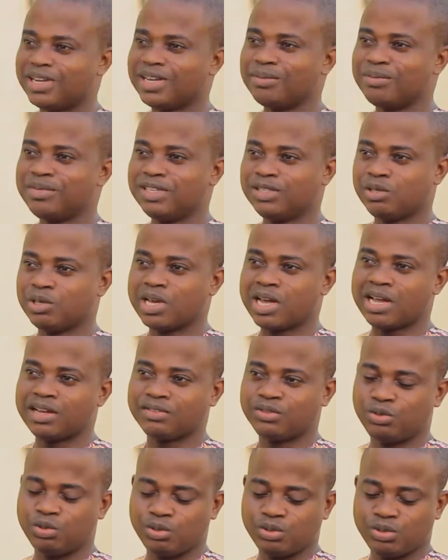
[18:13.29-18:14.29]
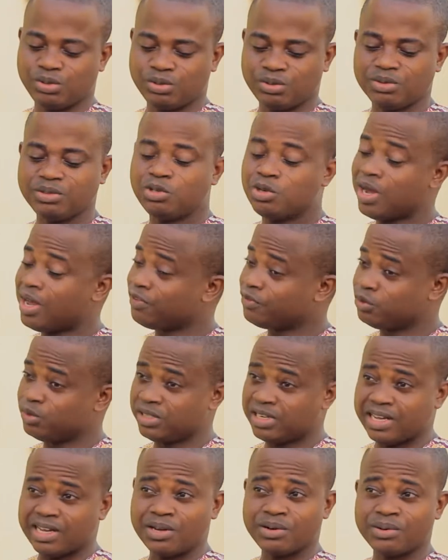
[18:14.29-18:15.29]
that means you have to
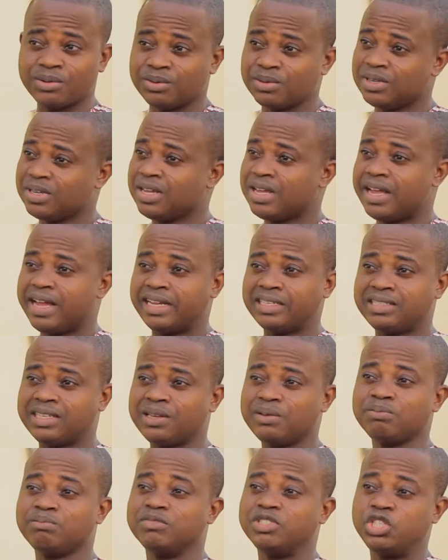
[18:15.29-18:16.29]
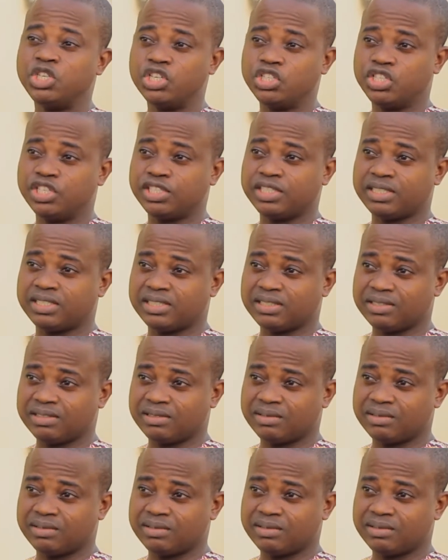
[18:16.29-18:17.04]
now attend JHS.